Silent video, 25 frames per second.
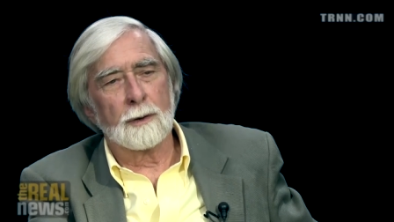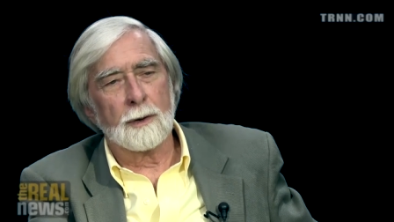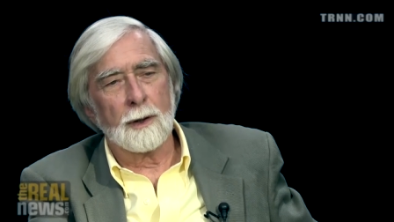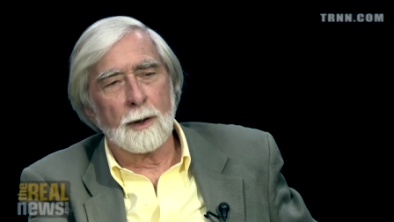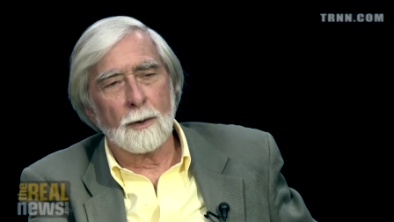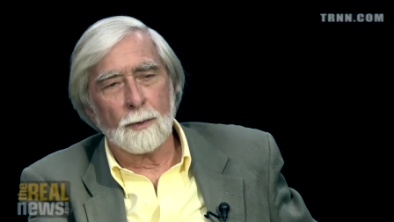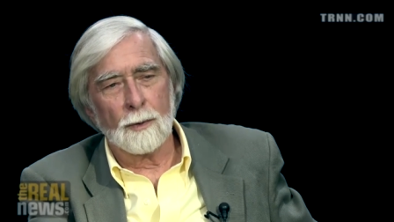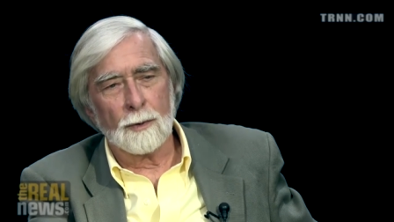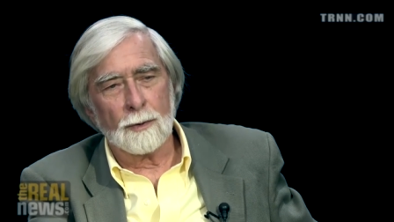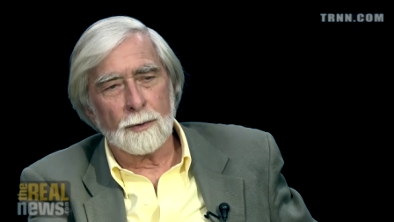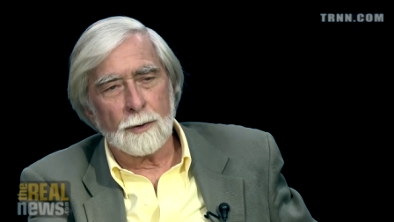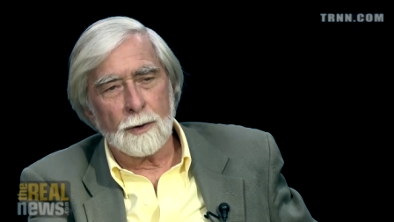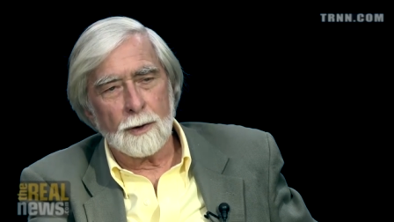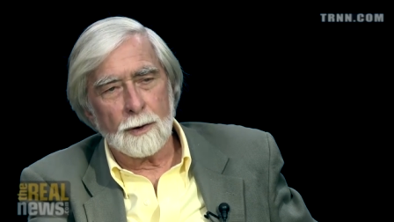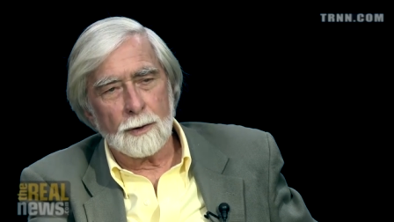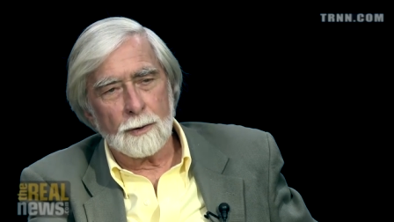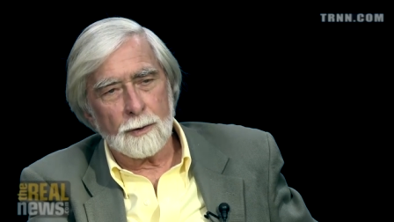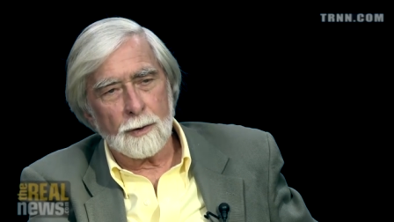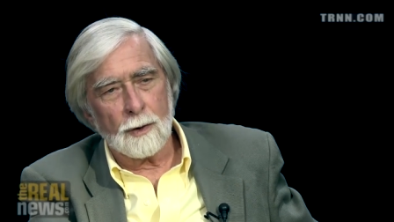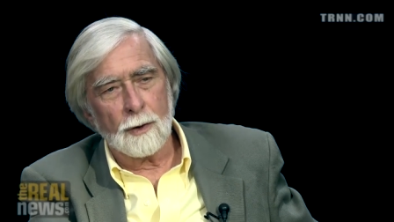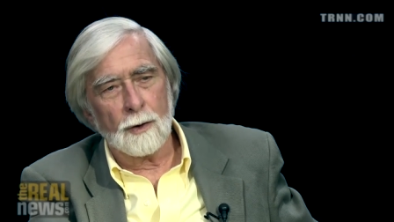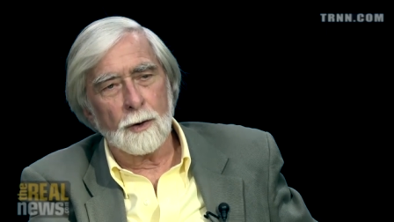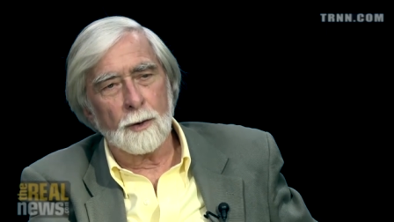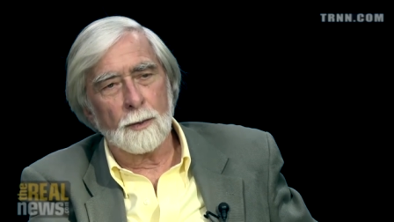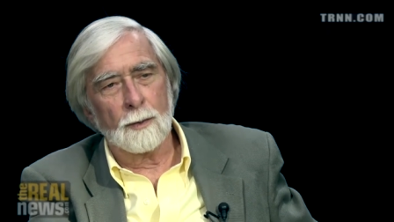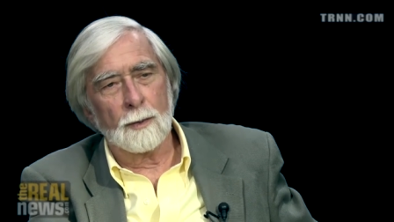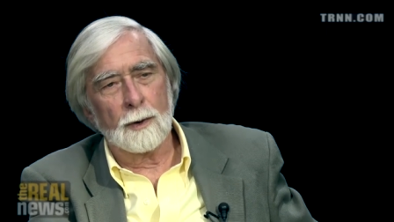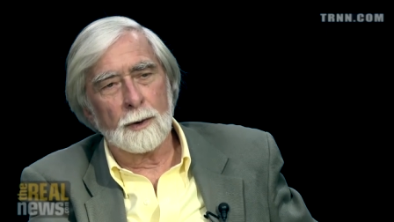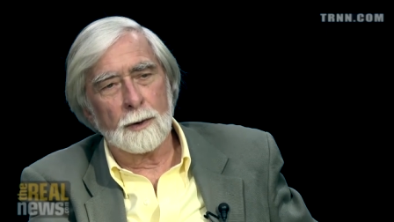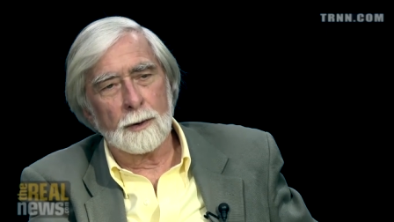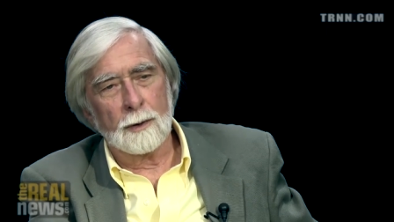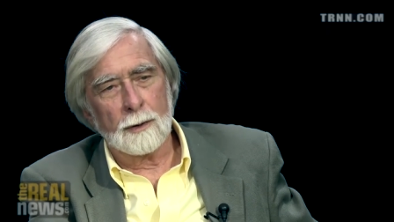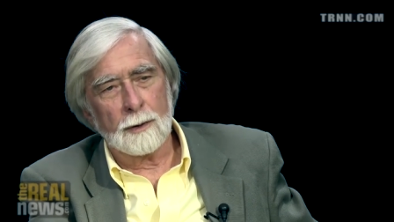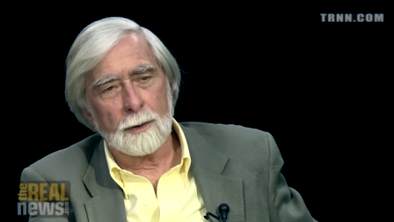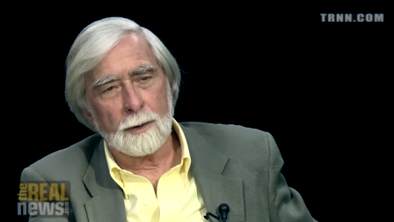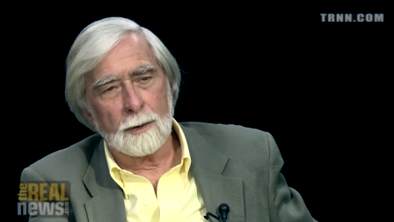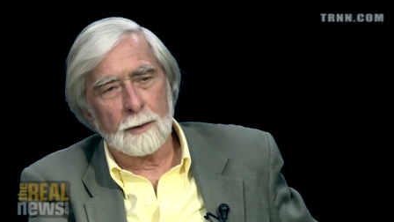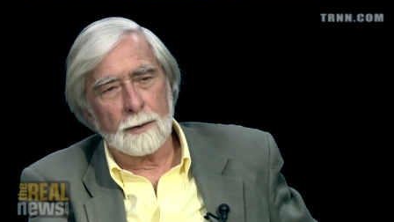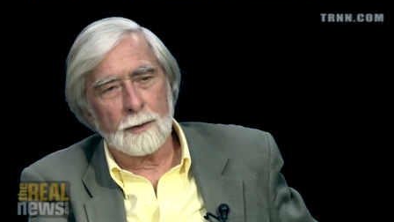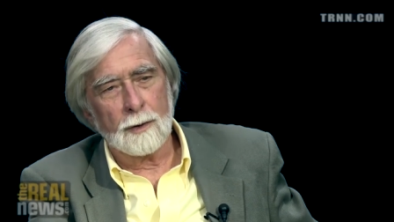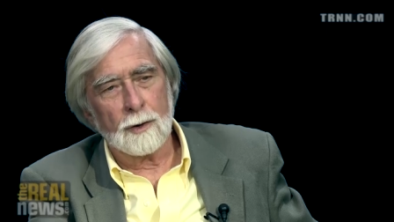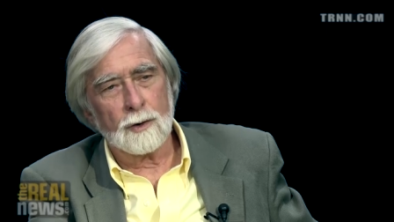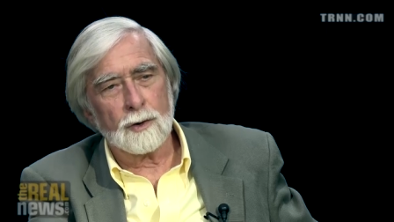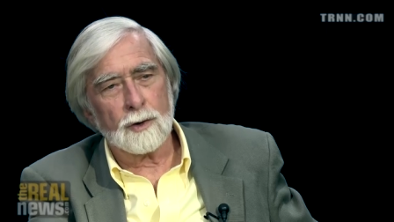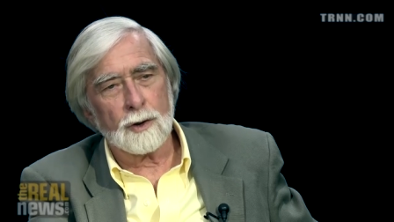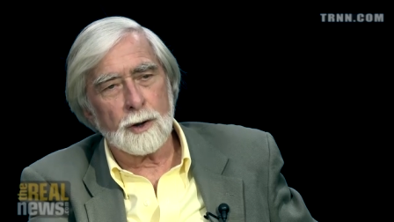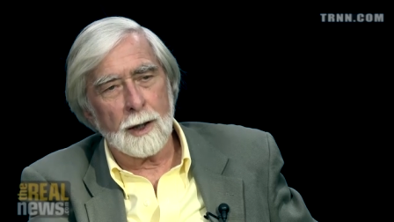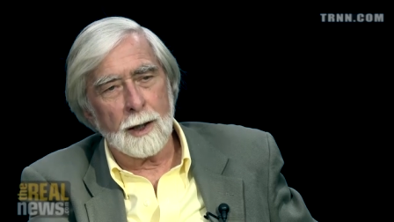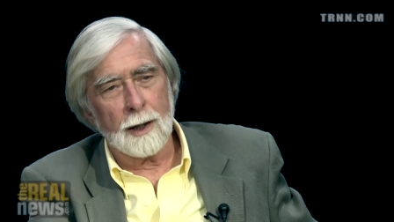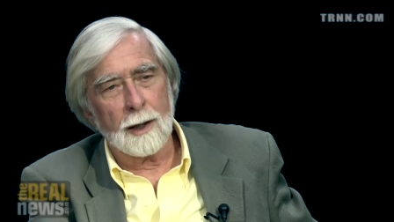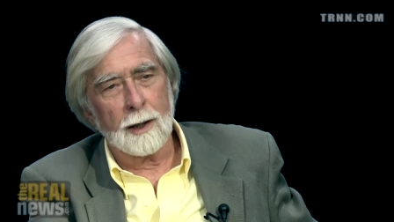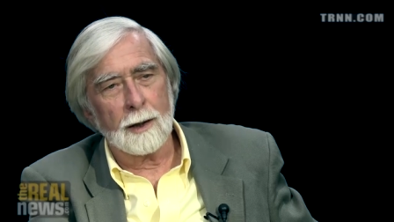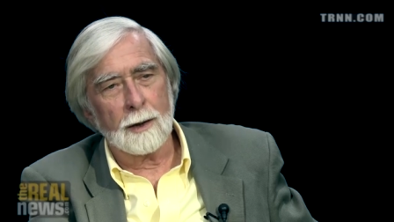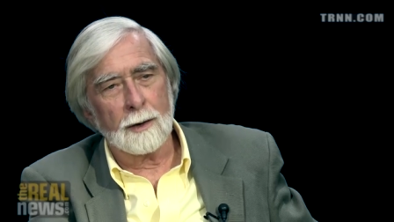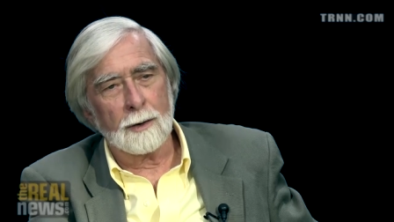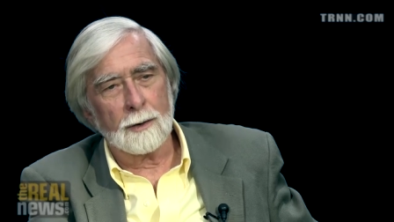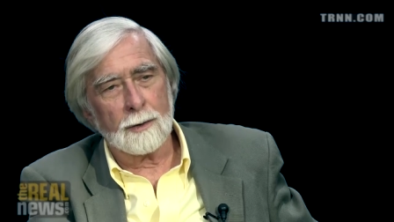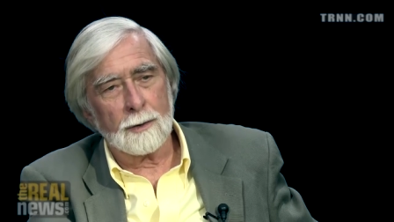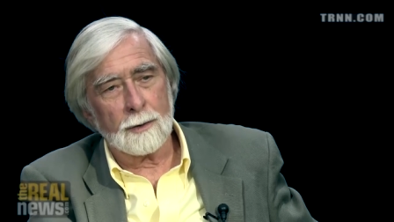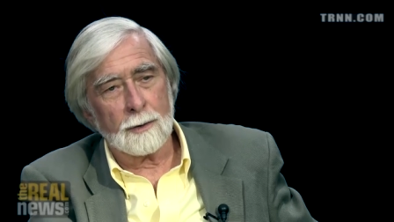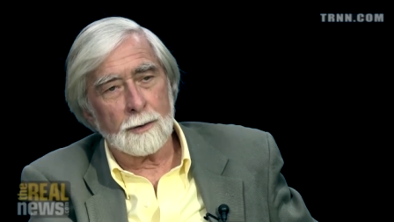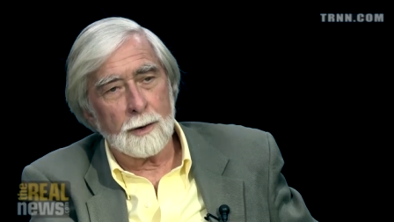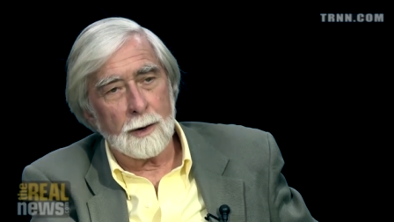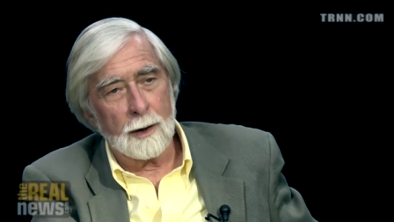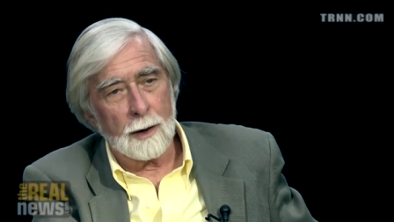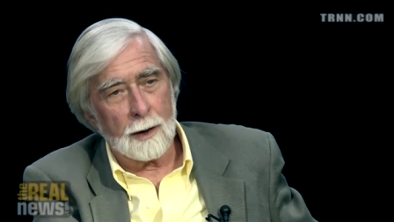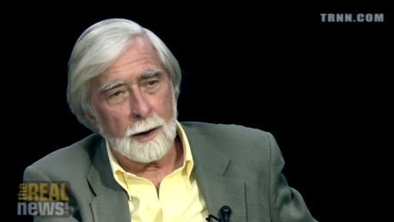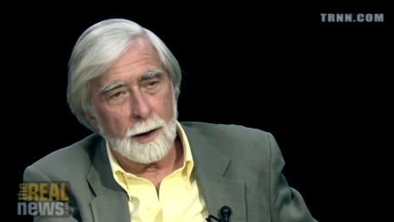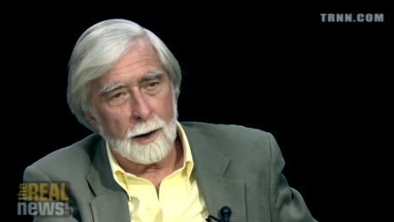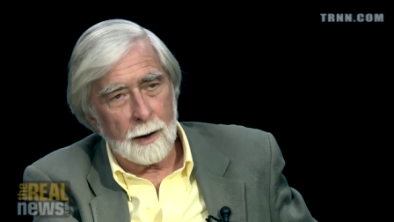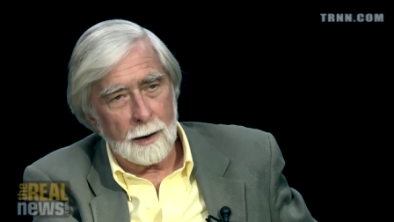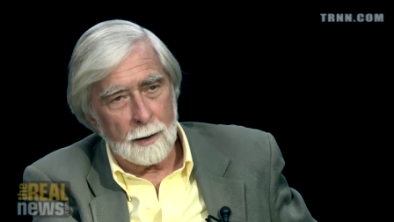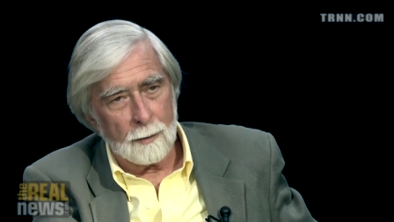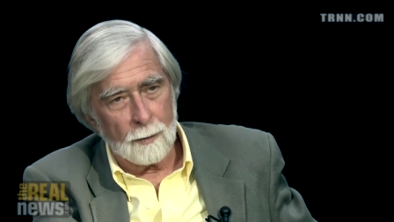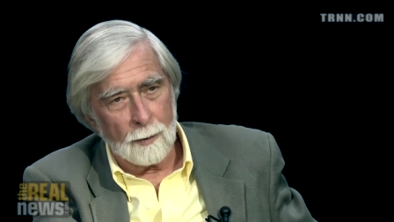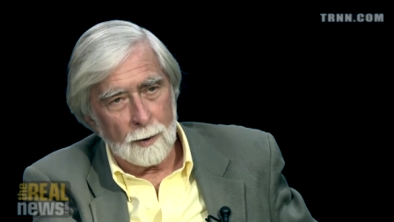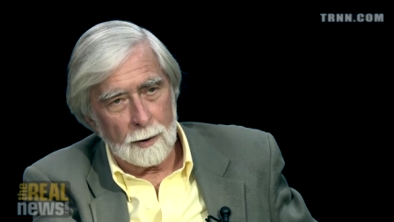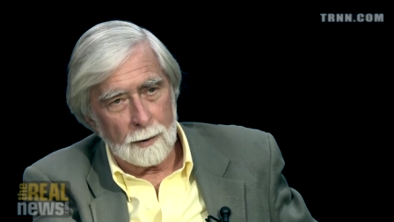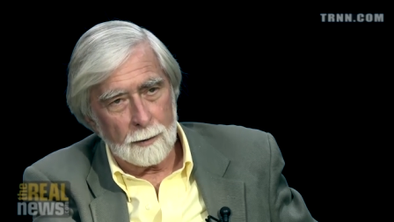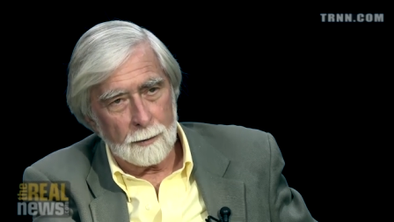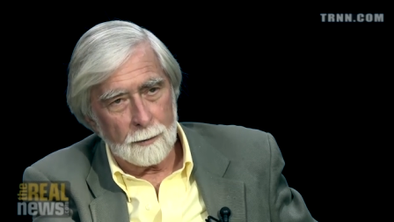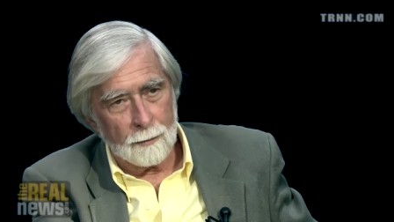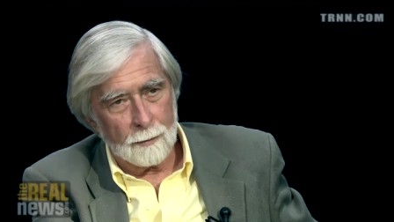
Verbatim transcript: that was determined to change the economy,